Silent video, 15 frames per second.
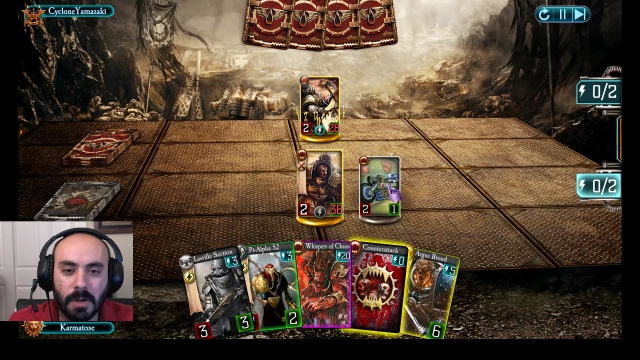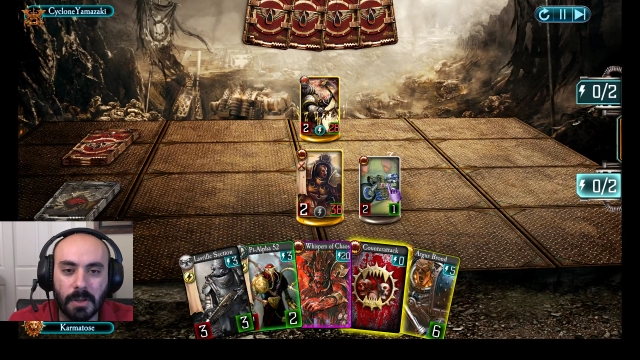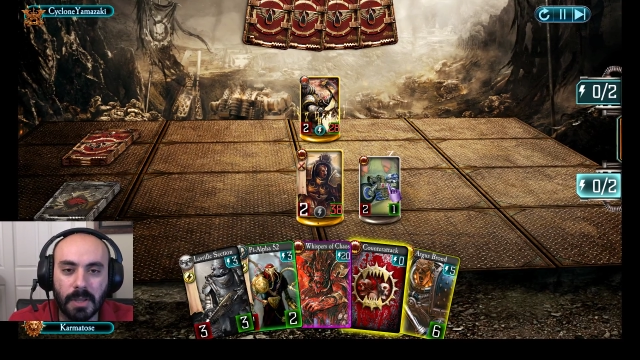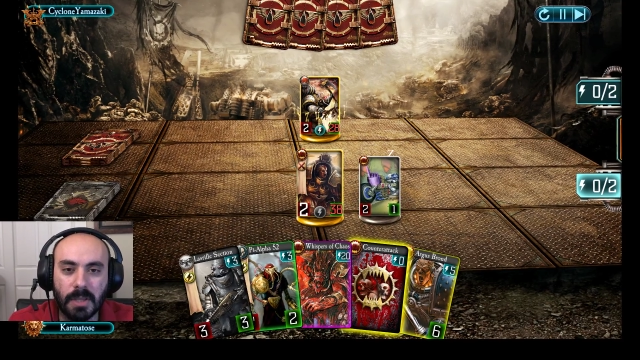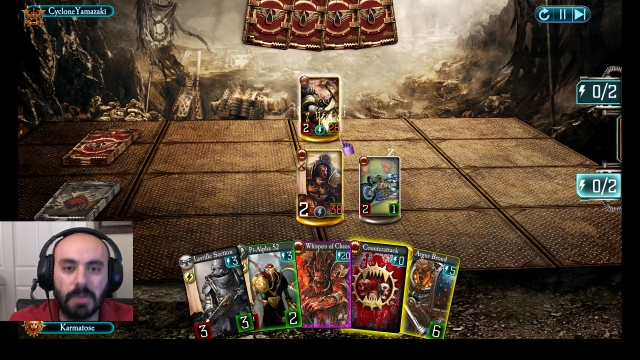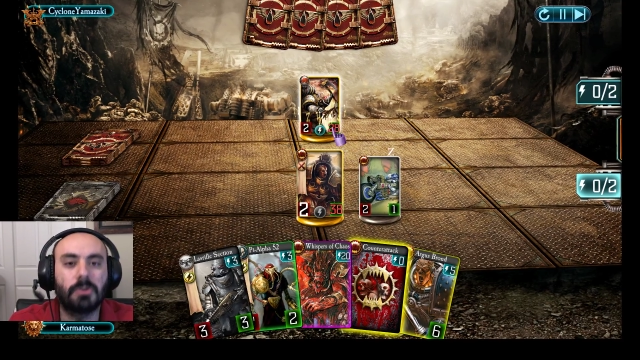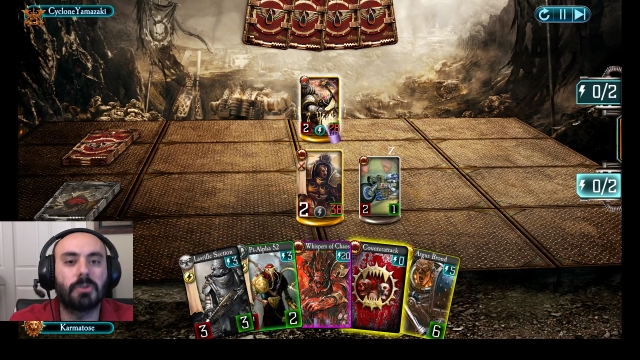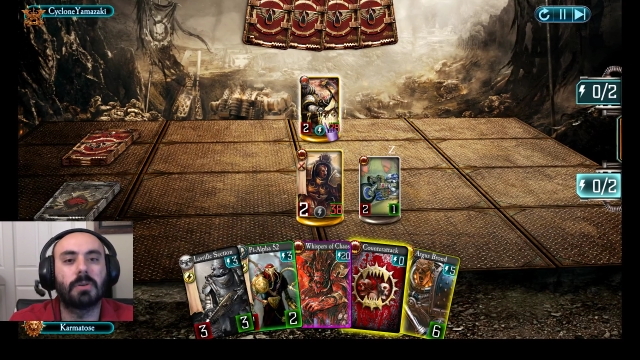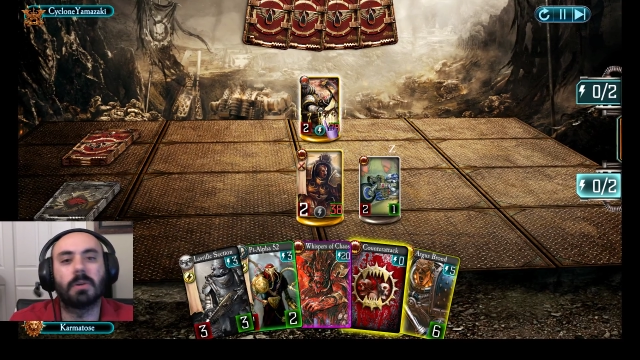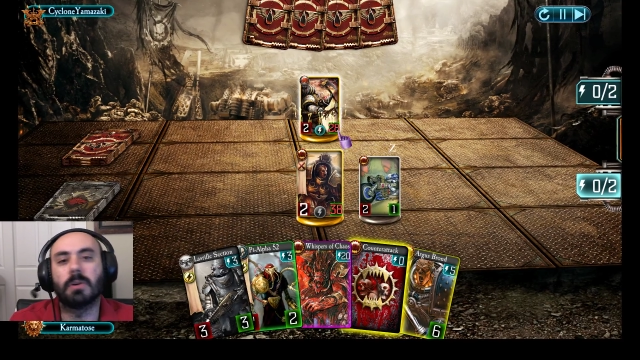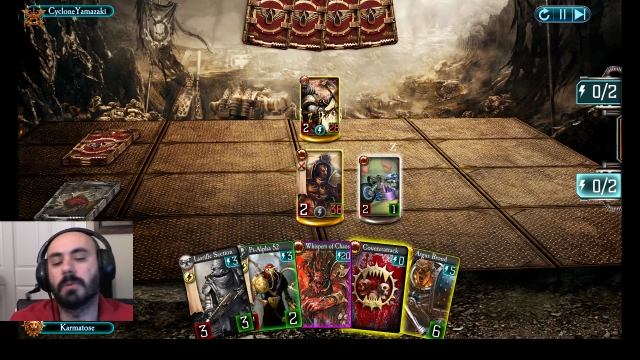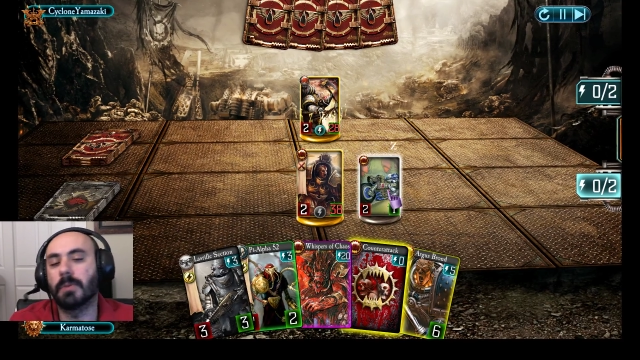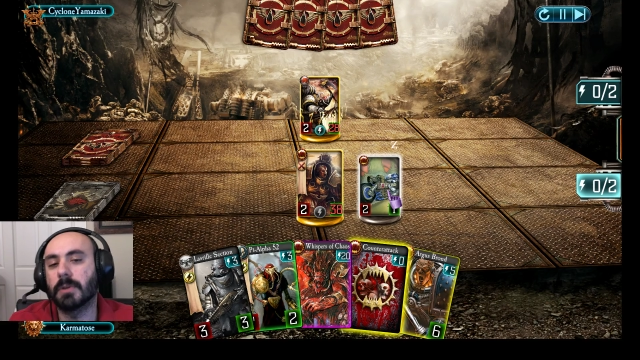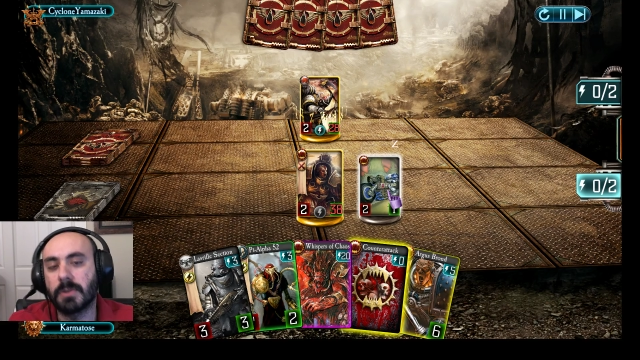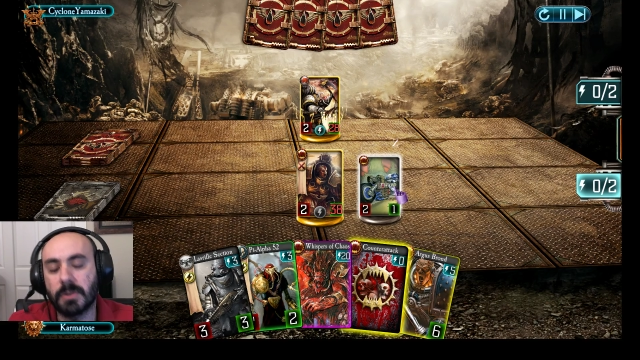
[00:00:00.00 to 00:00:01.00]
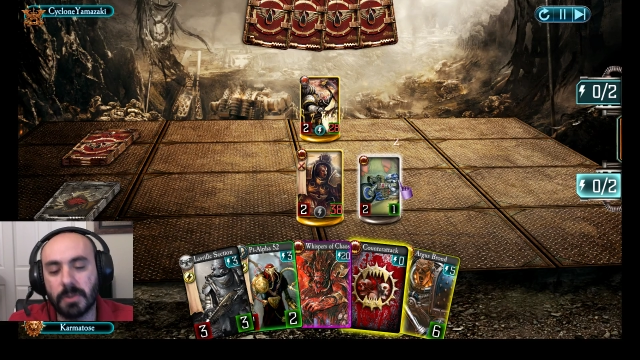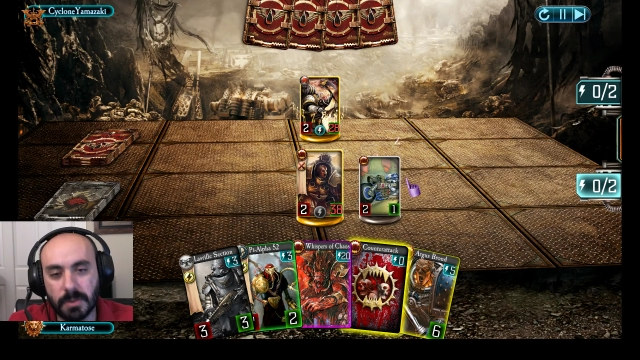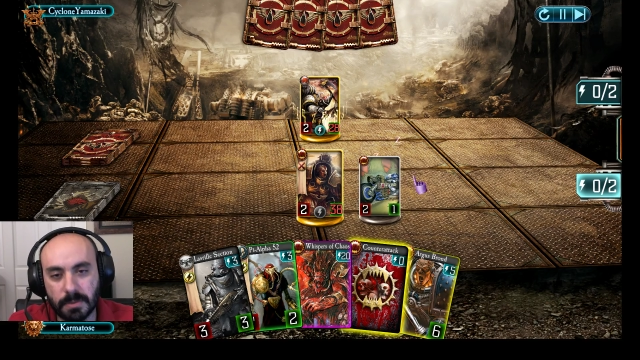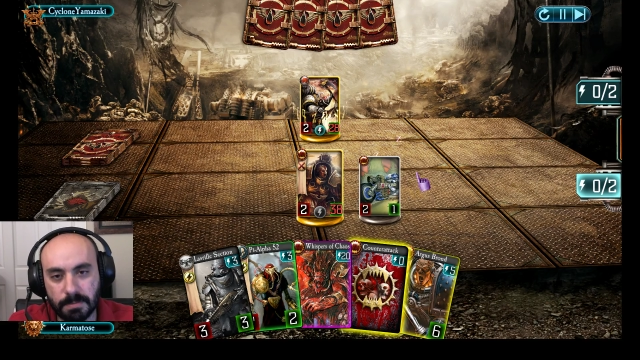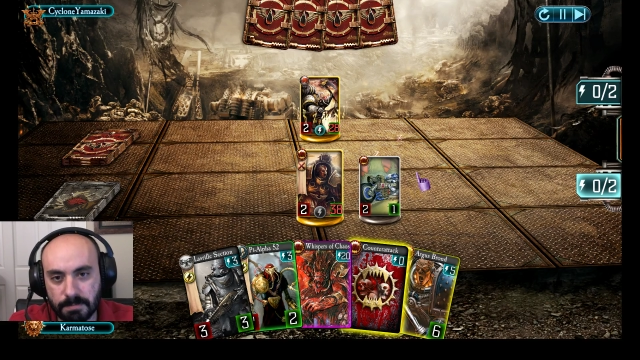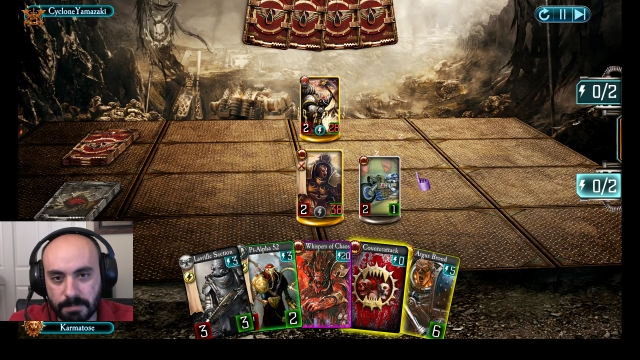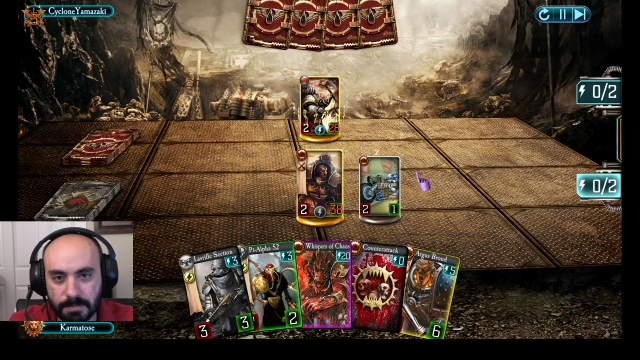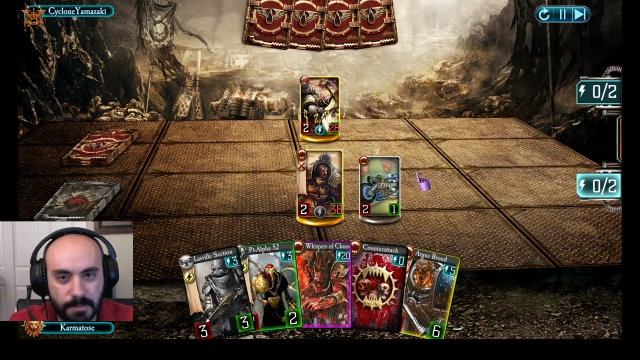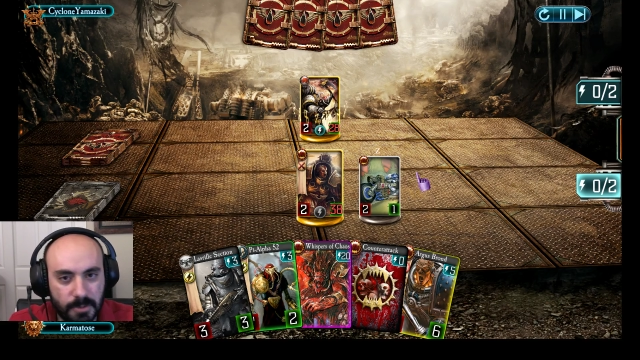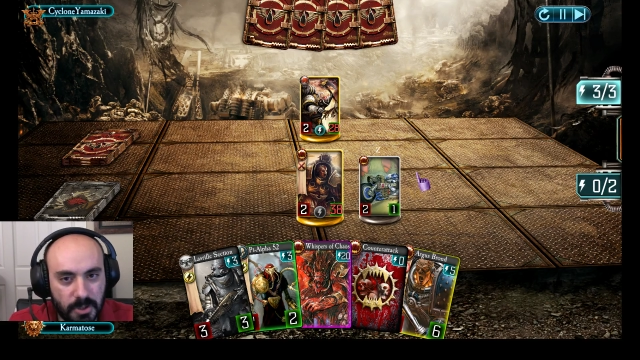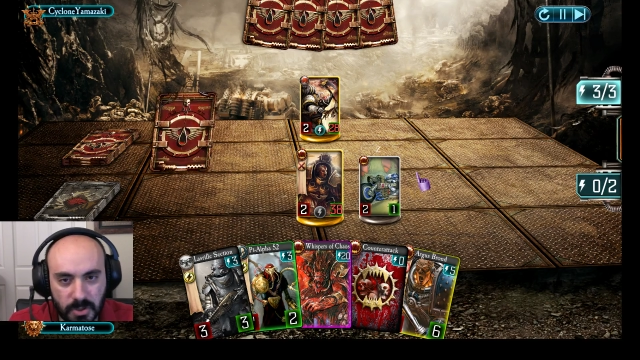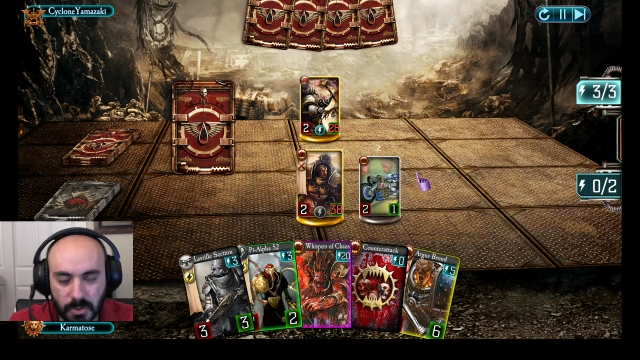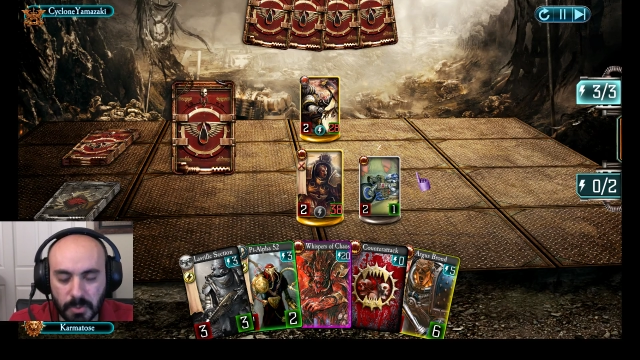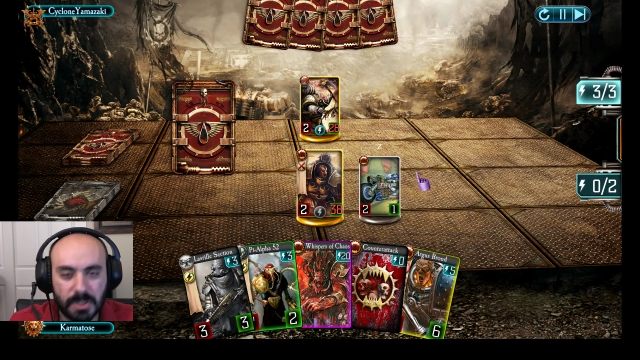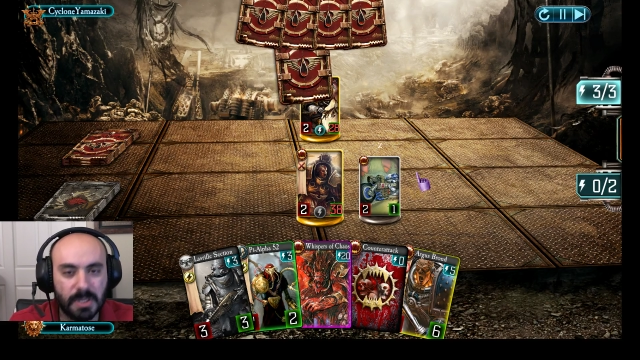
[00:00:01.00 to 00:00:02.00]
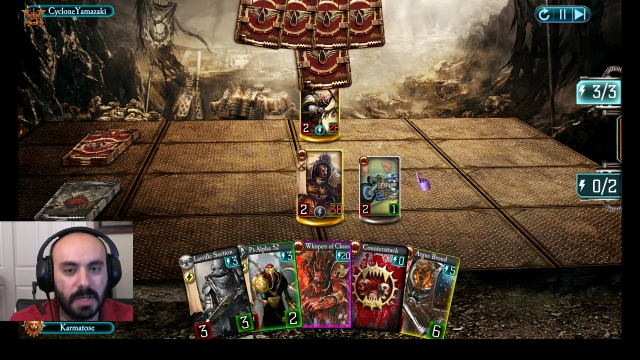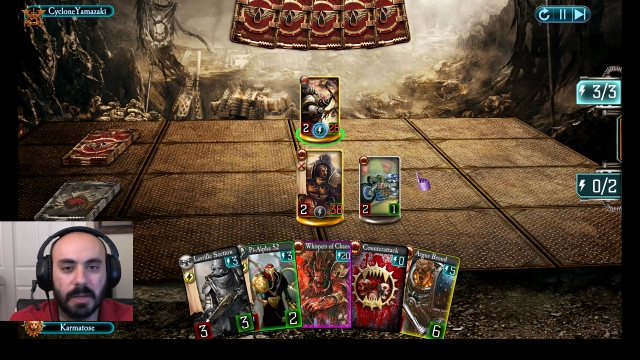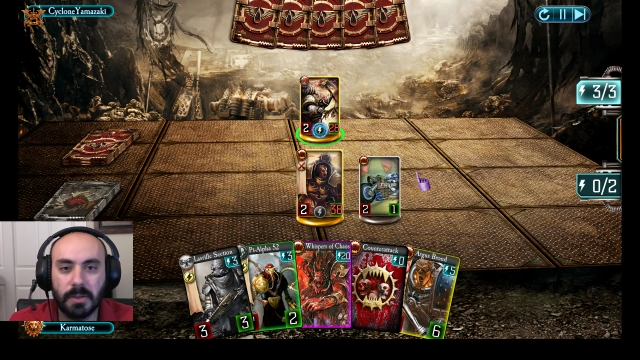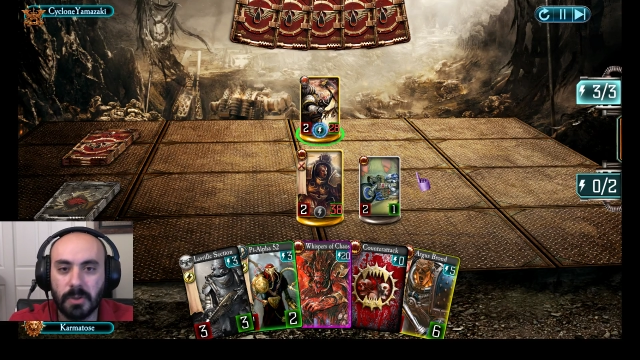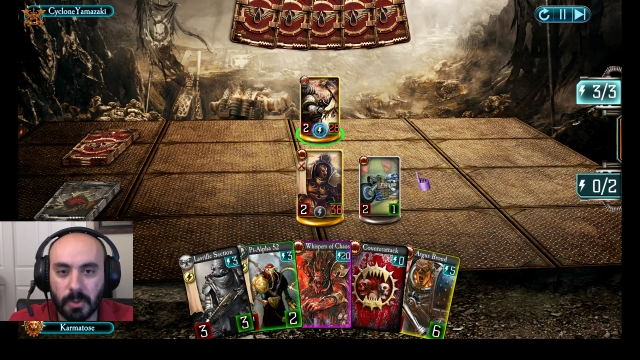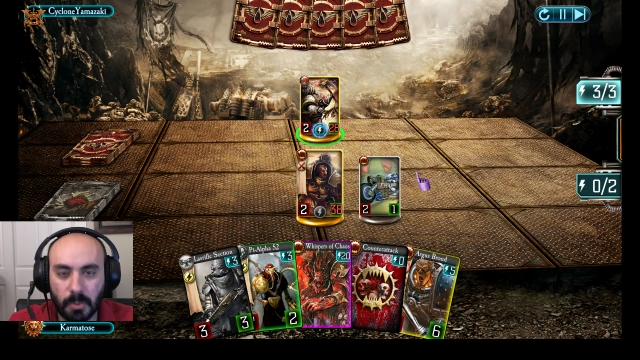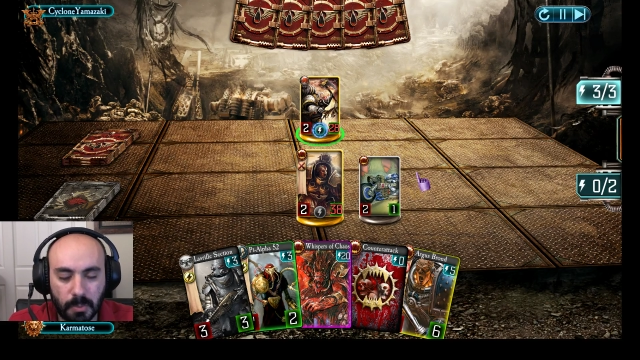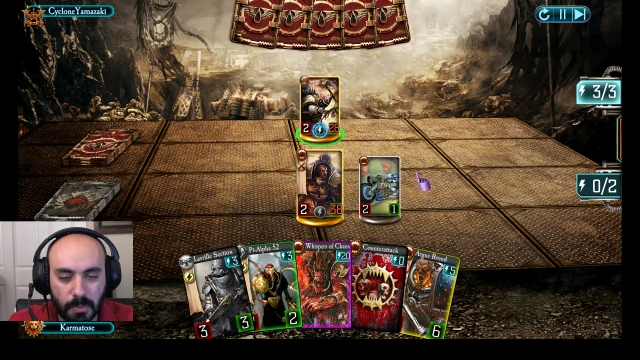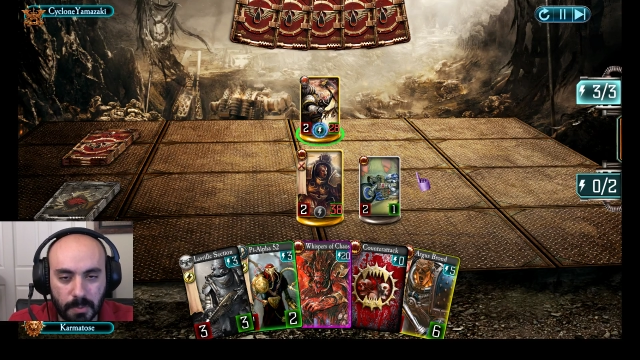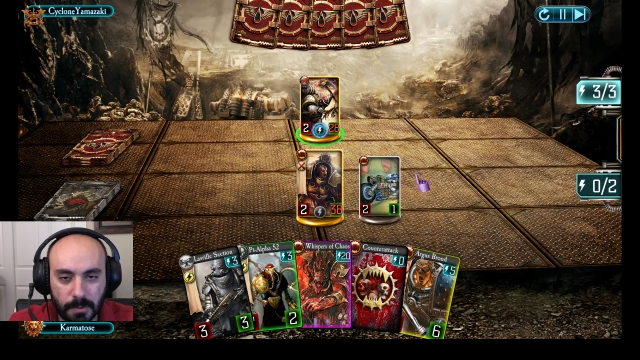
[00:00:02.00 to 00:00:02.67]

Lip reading: that you should always suicide your,